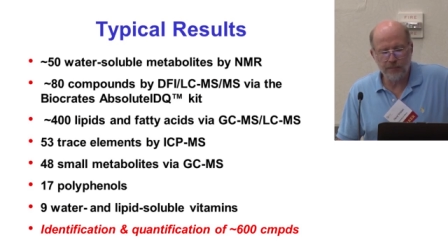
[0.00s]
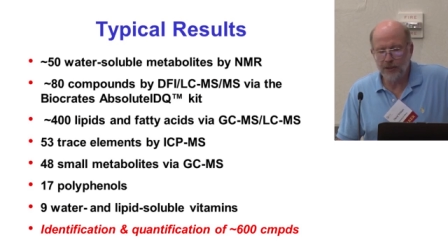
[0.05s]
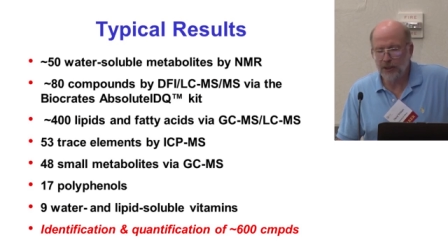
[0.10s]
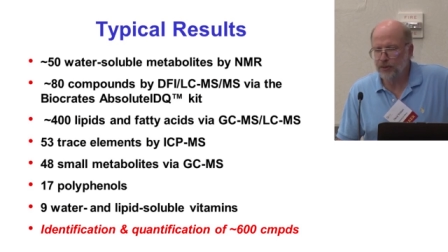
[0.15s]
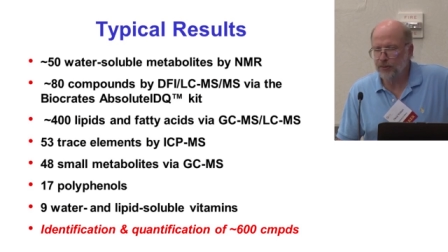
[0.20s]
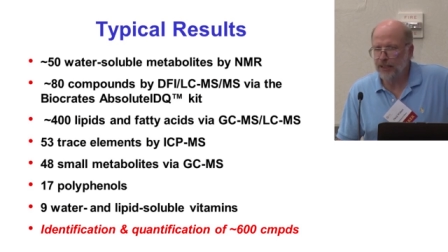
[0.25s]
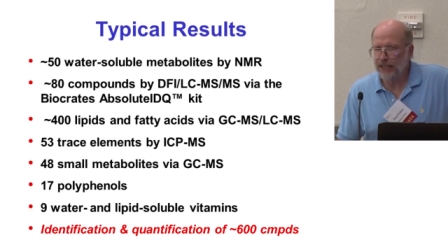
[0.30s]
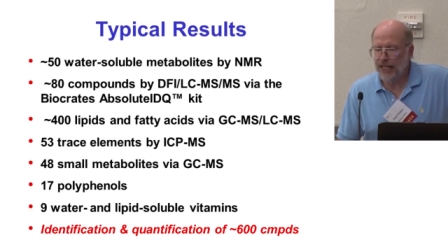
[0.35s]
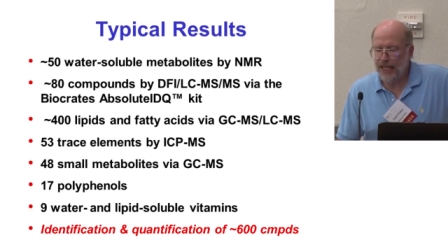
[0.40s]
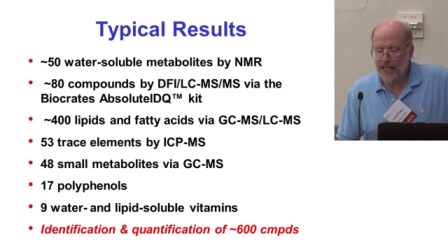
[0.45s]

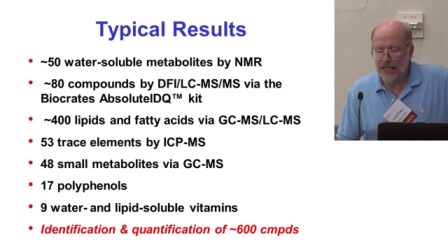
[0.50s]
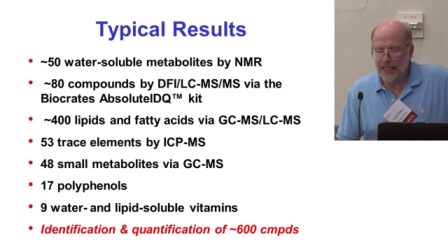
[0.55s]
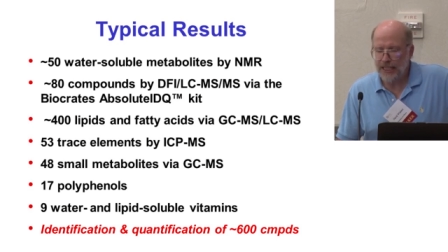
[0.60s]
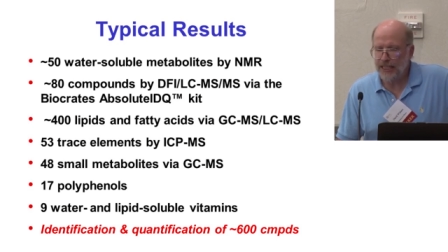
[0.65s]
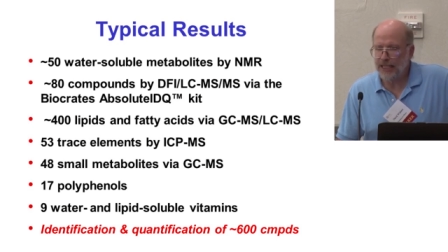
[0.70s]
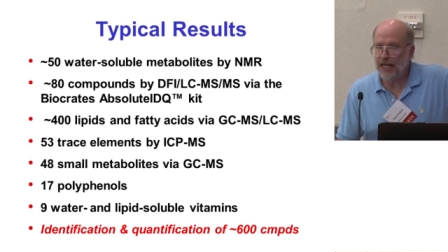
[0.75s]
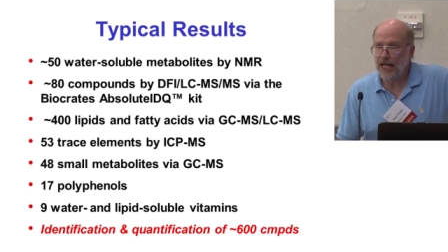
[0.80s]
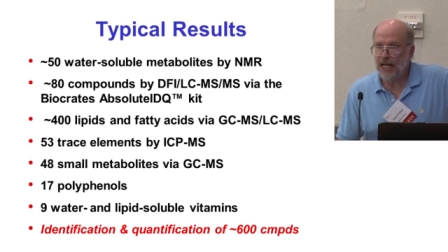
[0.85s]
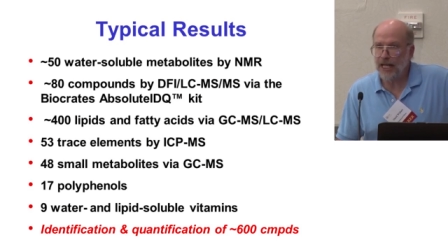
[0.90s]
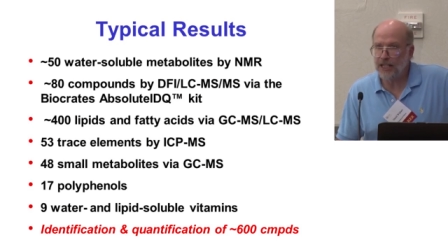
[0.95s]
between 80
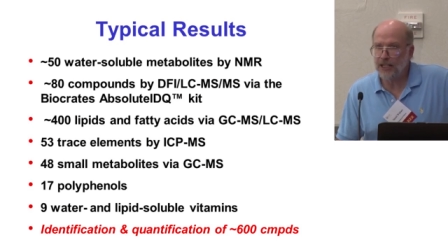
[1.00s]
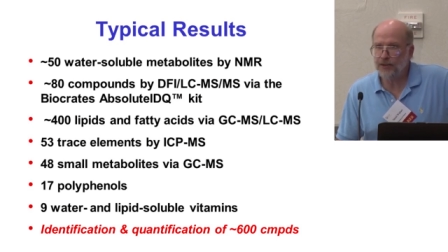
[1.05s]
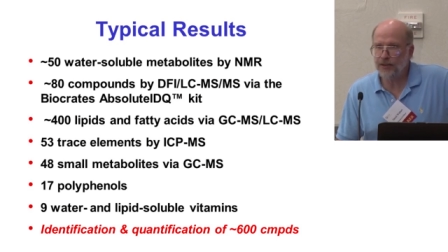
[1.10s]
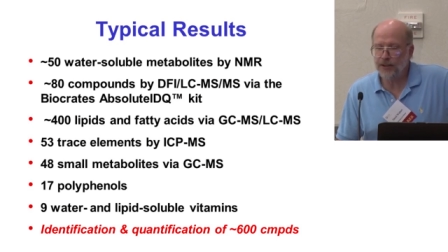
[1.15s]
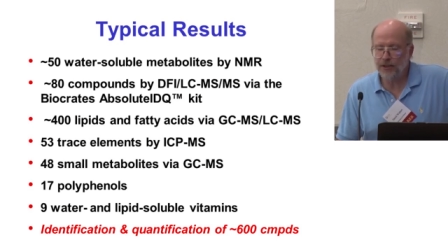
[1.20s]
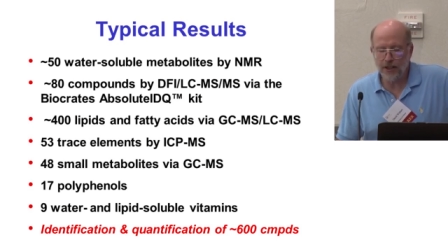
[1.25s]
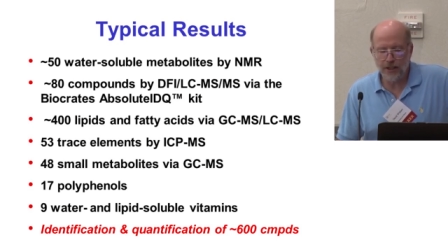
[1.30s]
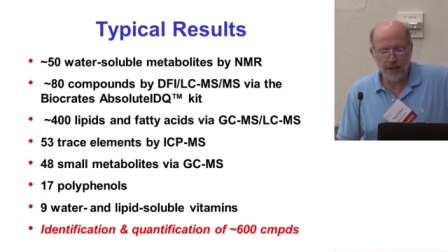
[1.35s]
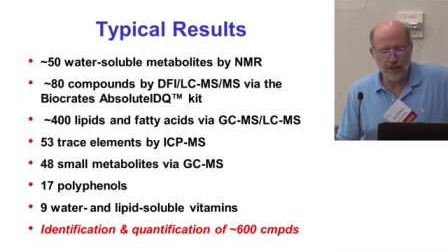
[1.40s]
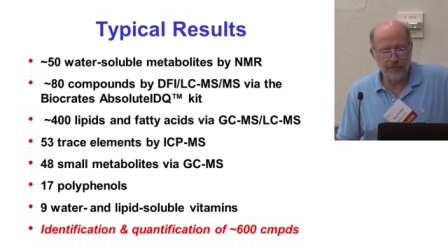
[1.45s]
and
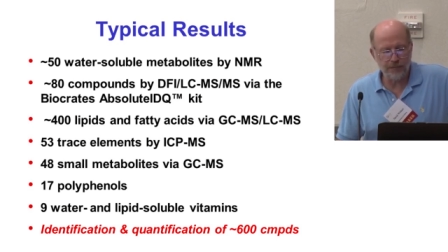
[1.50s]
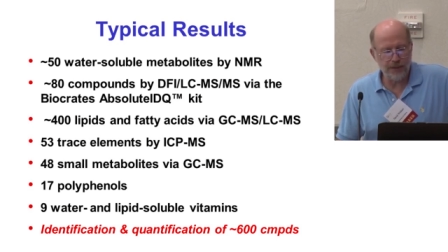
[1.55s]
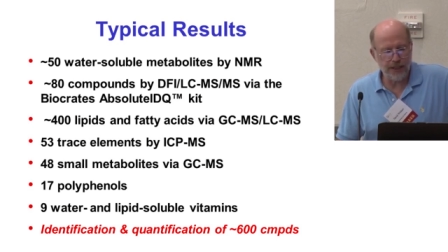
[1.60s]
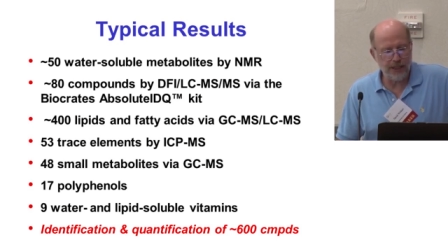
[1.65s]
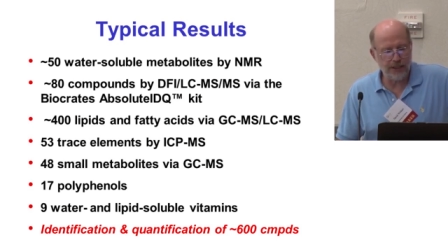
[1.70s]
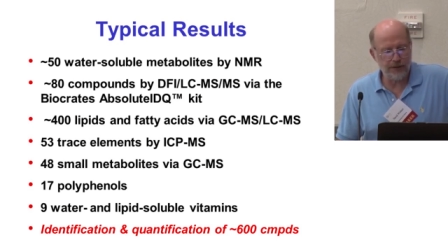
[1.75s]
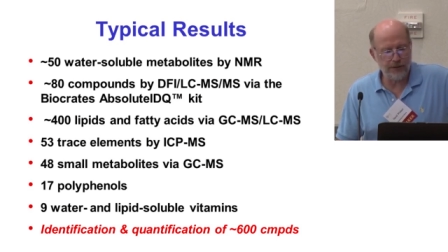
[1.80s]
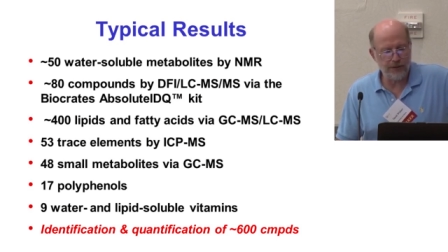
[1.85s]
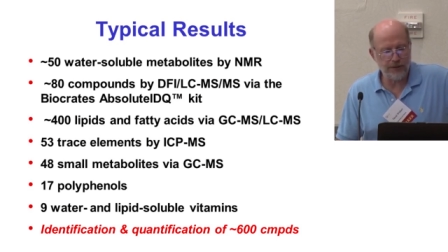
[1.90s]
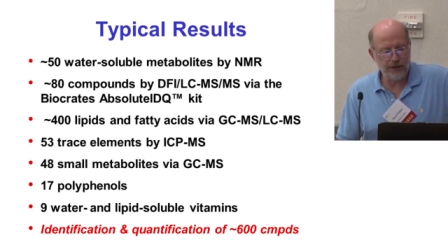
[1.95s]
100
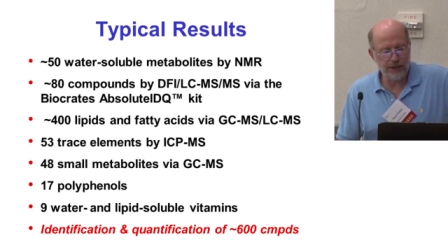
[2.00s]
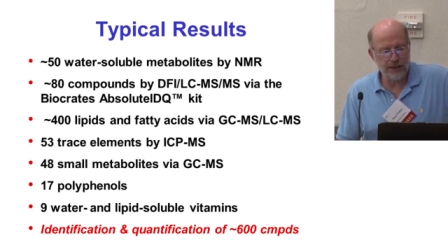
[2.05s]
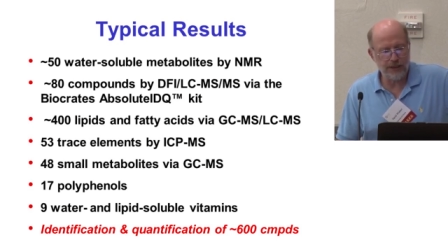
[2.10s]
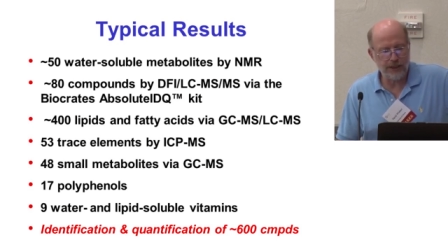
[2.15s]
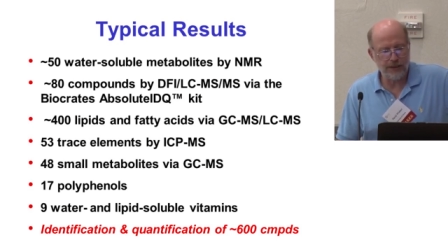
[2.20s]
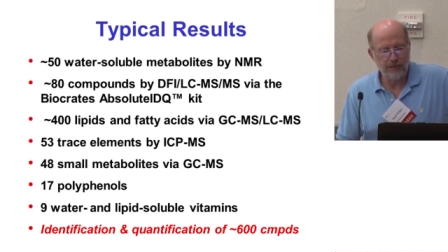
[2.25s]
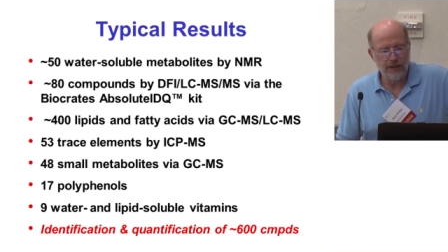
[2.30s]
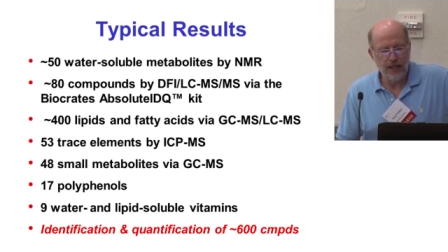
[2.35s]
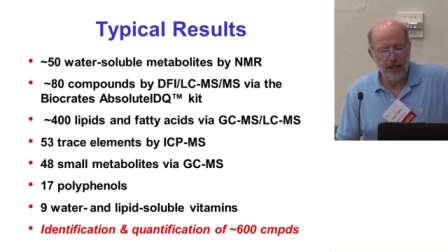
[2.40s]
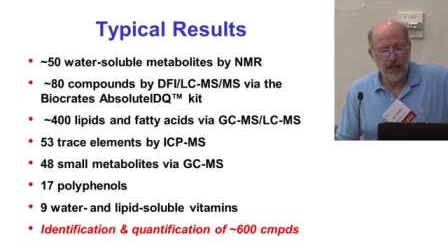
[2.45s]
compounds,